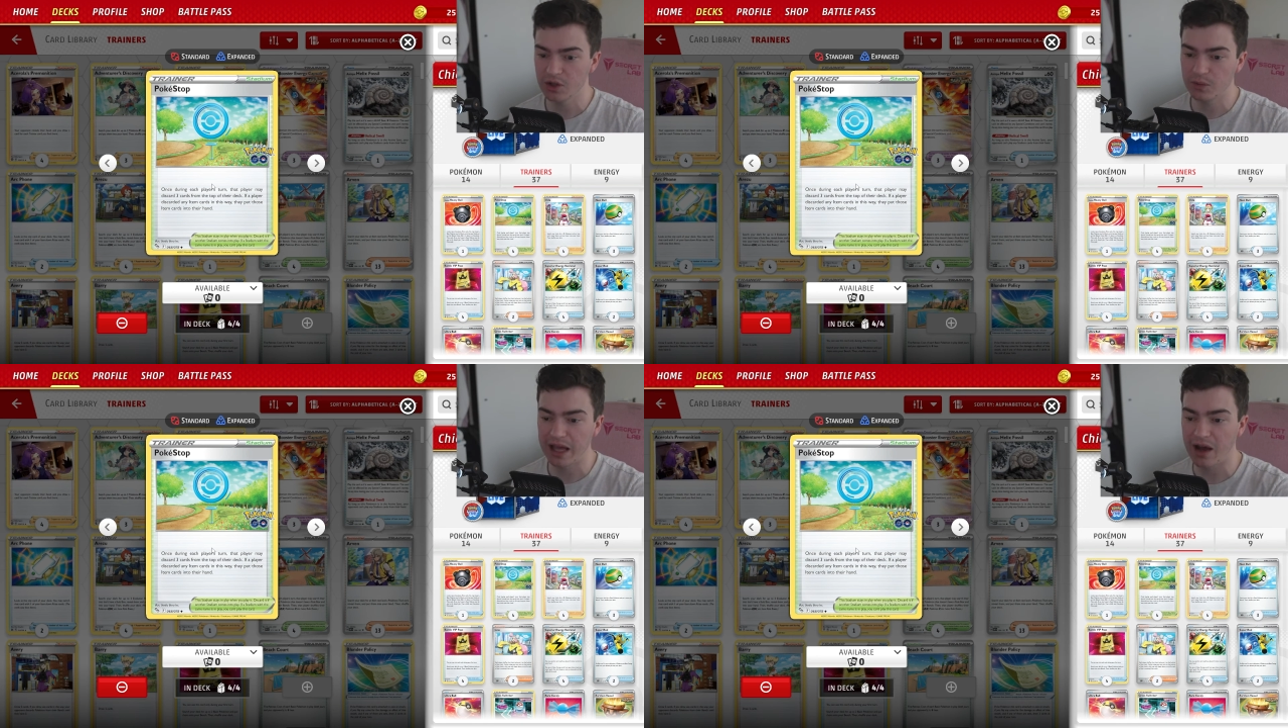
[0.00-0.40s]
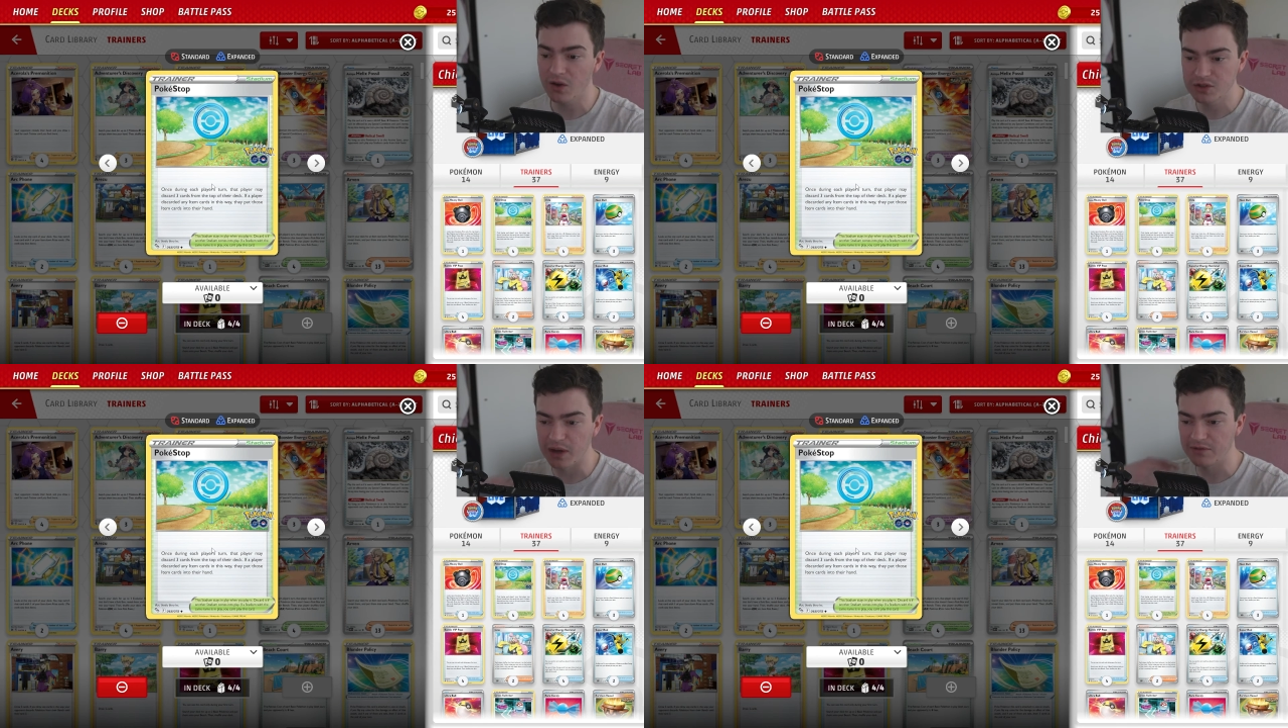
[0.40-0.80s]
we
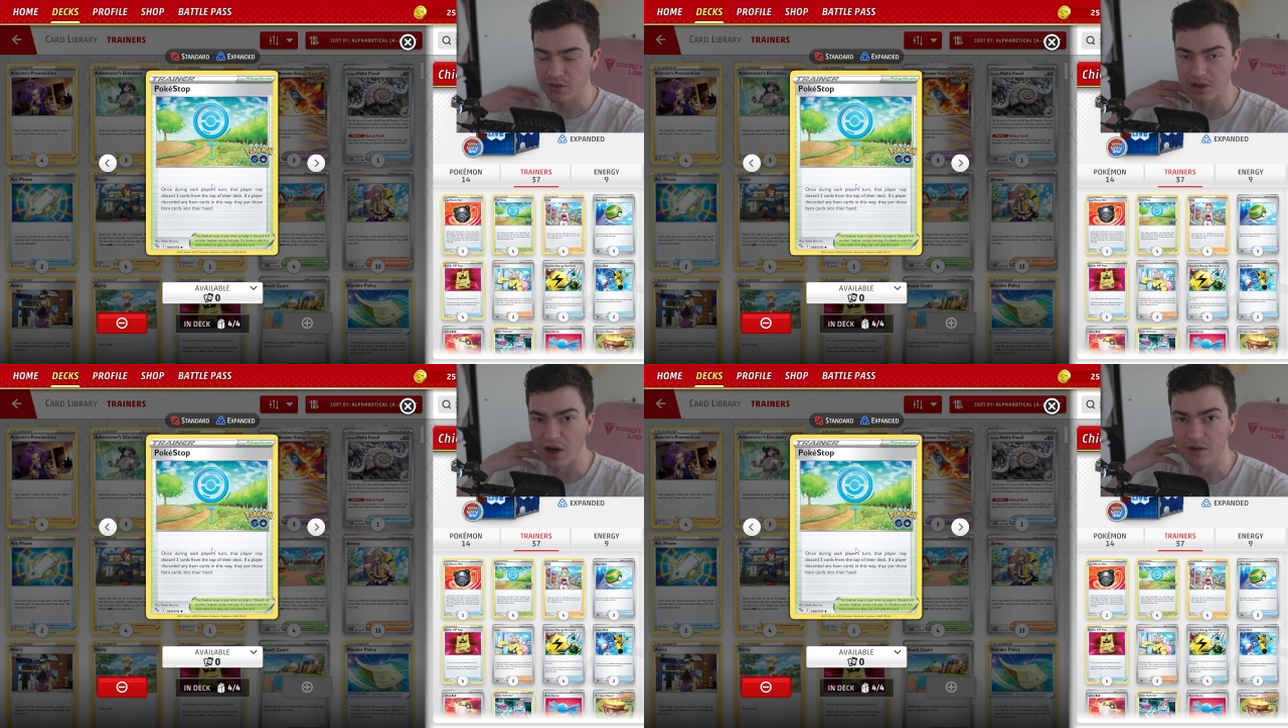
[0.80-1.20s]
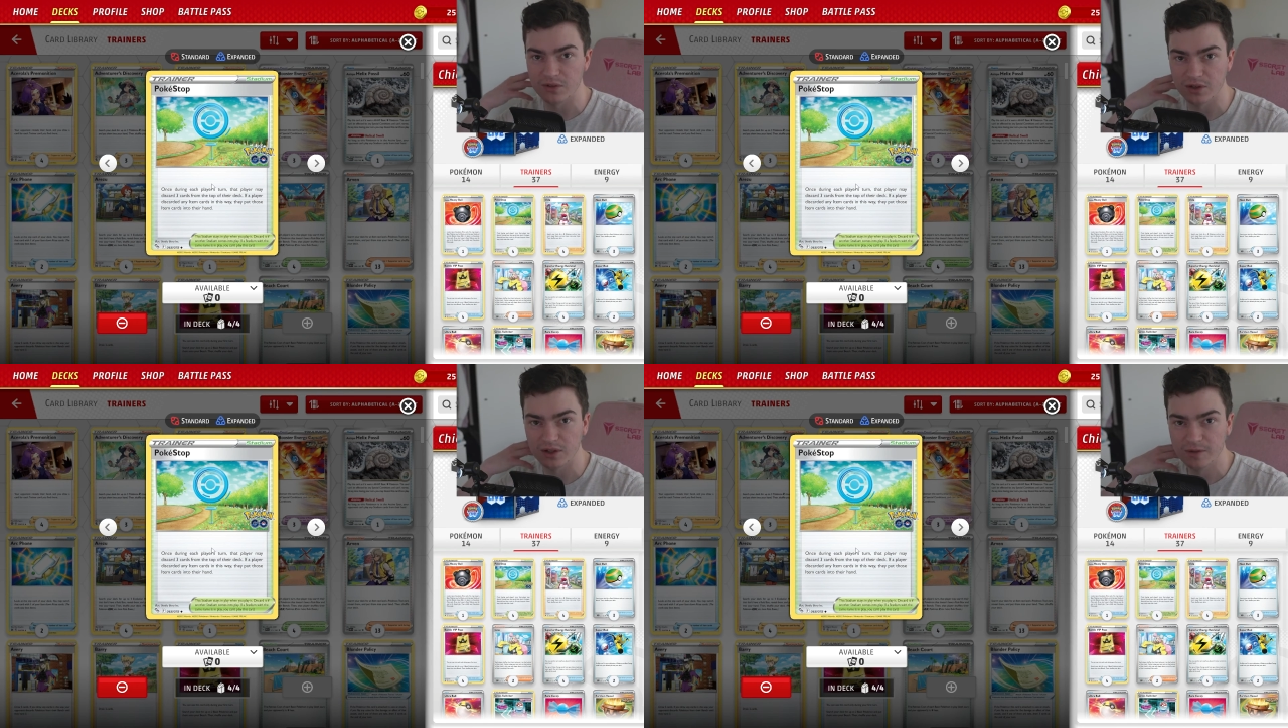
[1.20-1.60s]
also have to
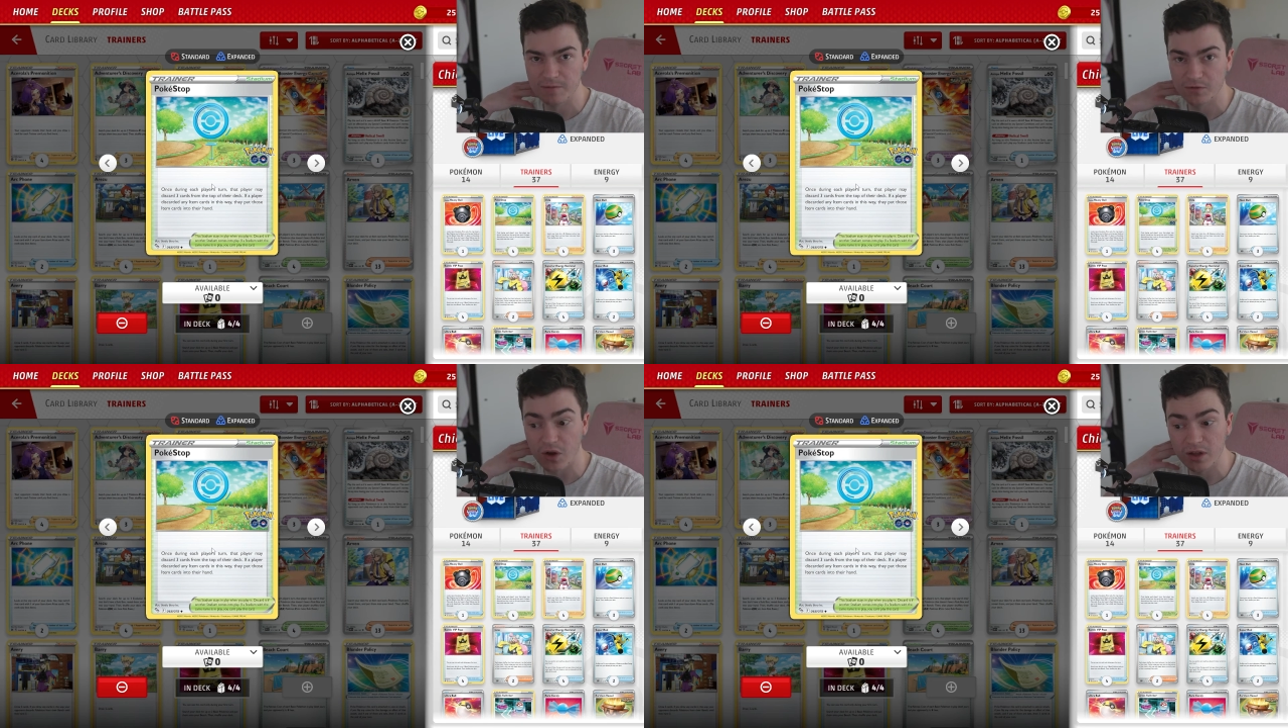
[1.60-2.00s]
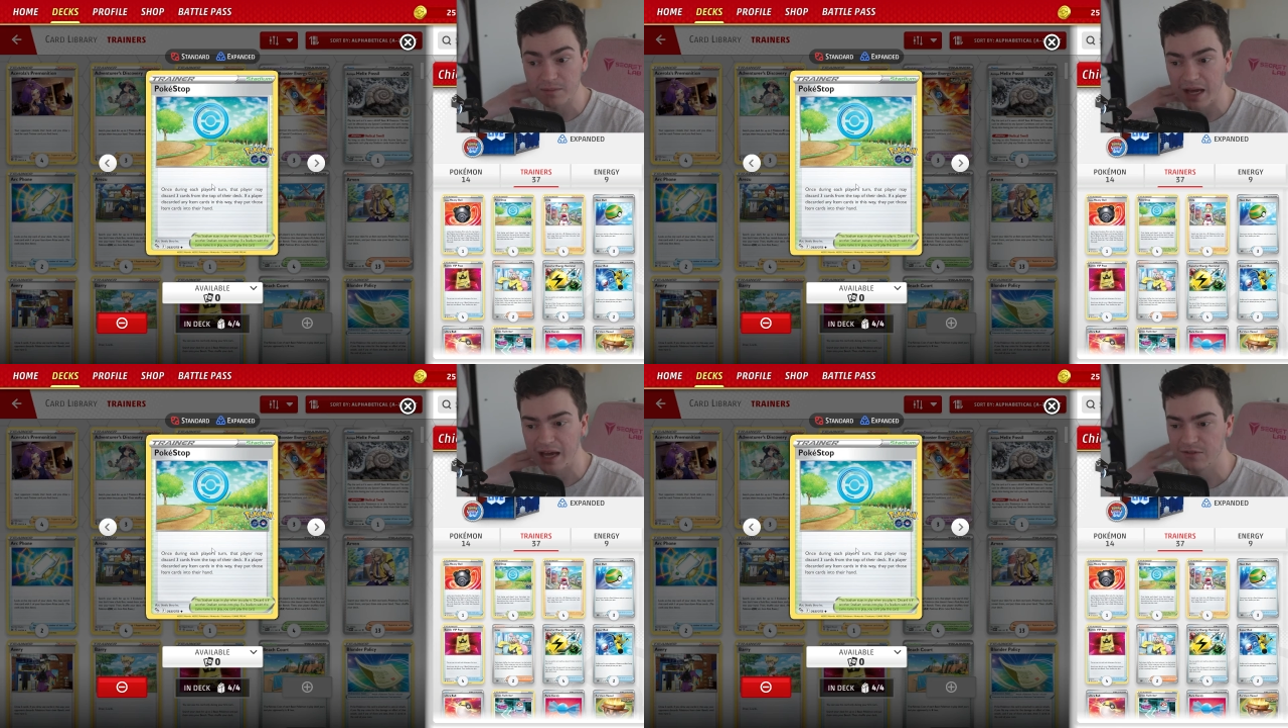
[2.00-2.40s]
recover falling
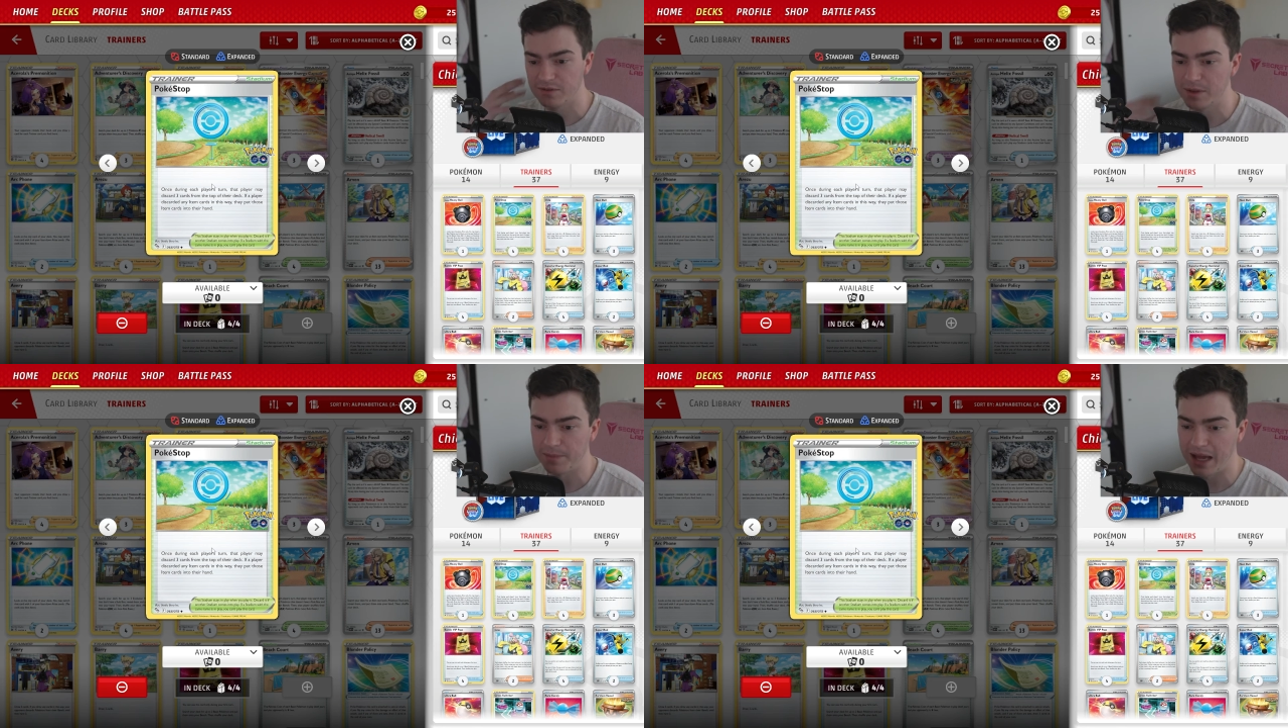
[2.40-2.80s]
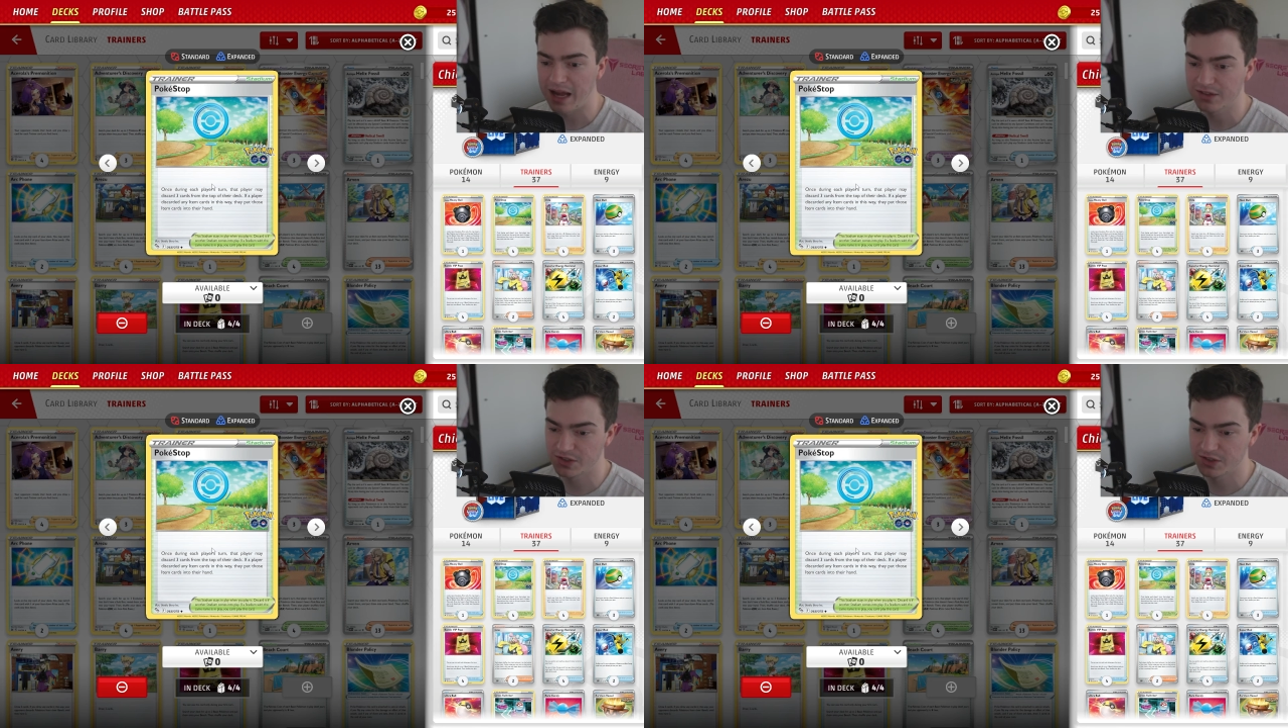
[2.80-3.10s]
behind from the path.